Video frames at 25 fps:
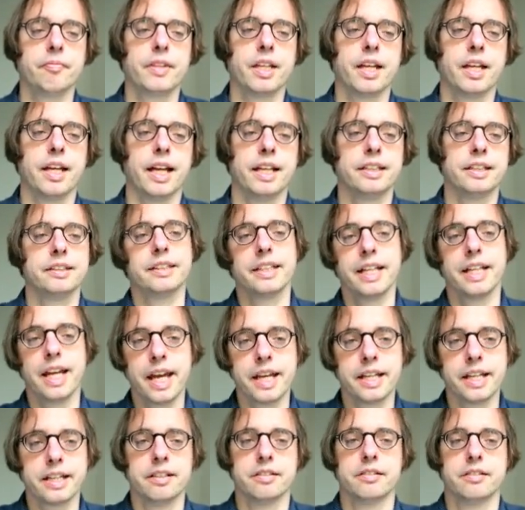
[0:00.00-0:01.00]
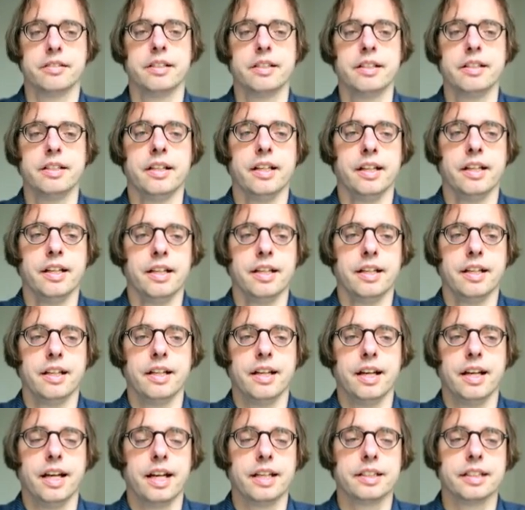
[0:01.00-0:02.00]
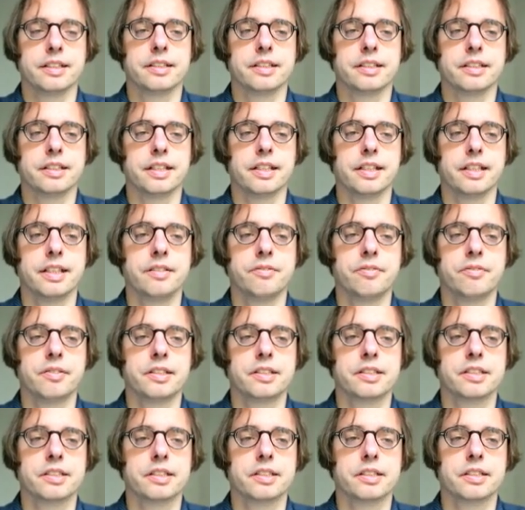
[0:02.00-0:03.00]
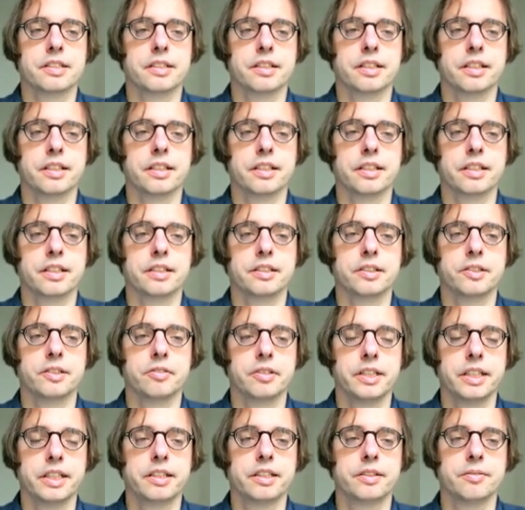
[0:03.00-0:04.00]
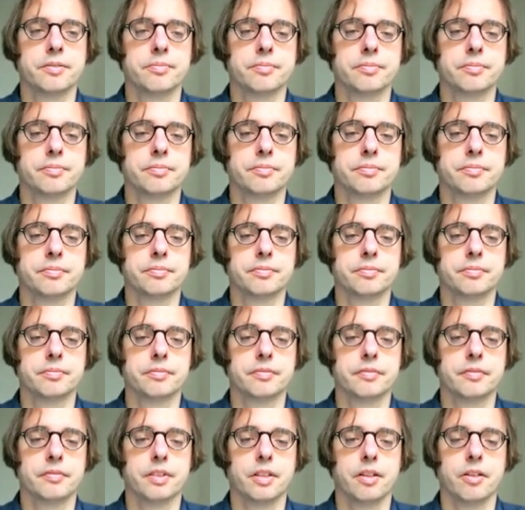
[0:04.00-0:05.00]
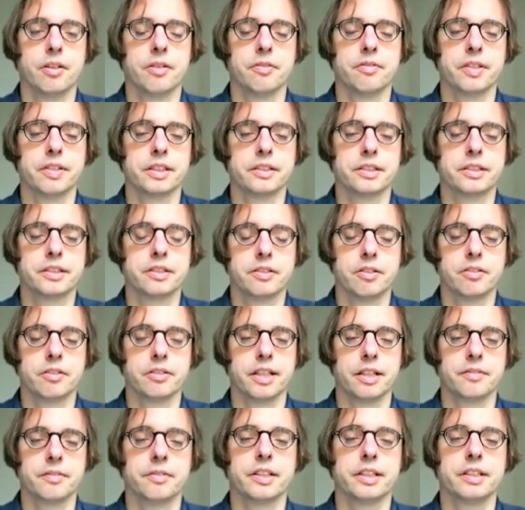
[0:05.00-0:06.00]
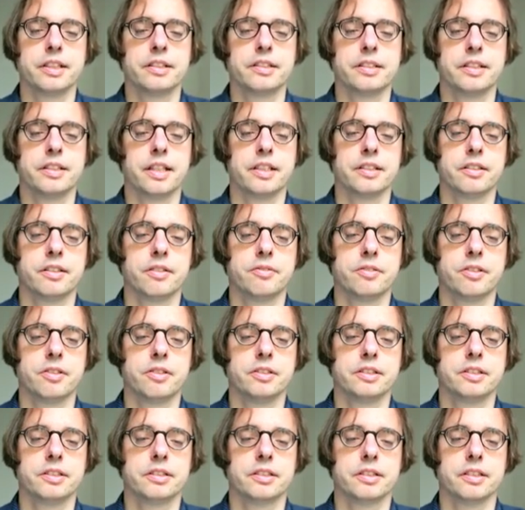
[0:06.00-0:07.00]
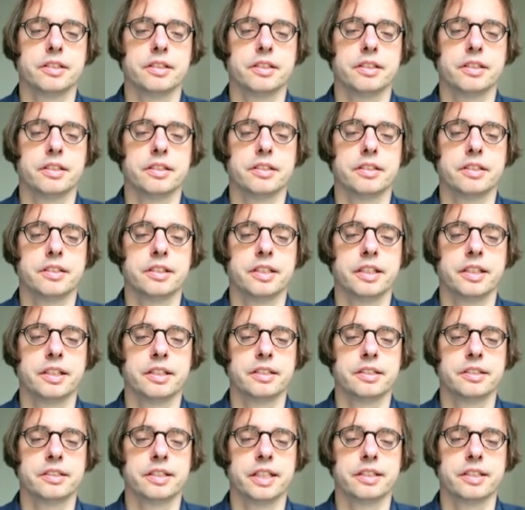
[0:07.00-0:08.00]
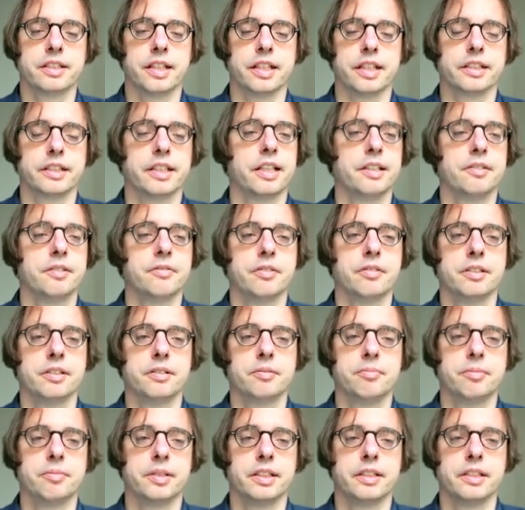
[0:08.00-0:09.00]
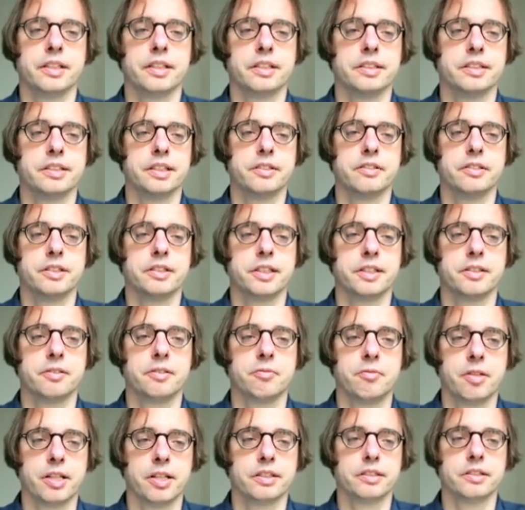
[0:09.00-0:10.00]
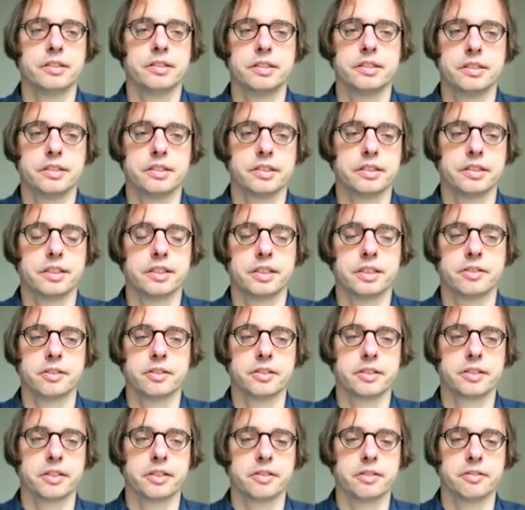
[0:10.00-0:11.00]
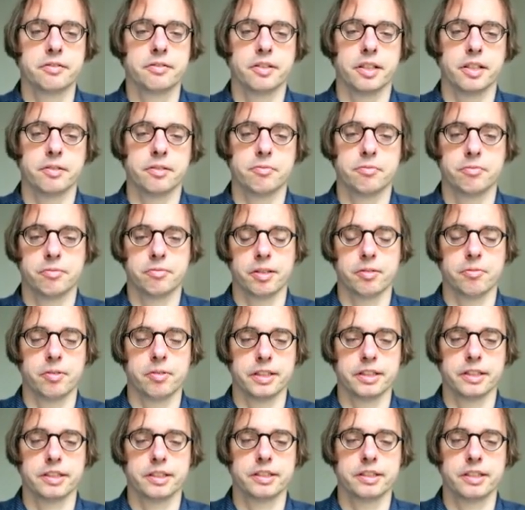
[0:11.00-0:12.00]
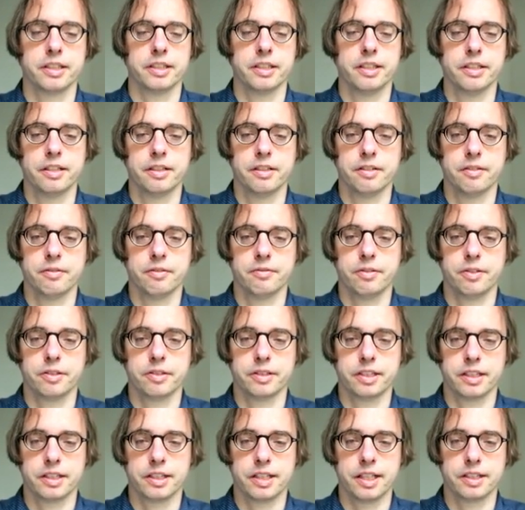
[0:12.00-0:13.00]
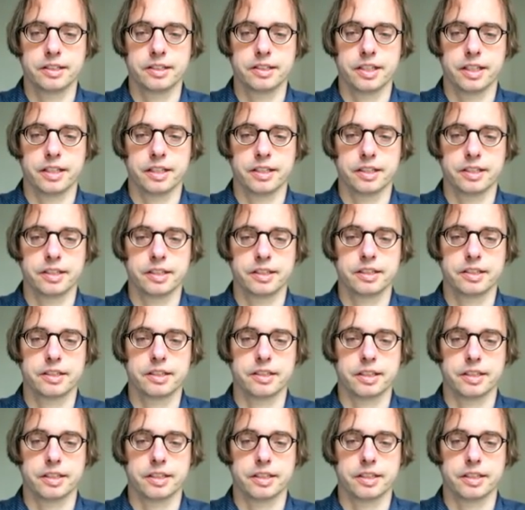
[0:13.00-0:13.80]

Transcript: and k. And if it's unique or very strong evidence, then of course the zik will be 0, 0, 1, 0, 0, and where 1 is for the class that is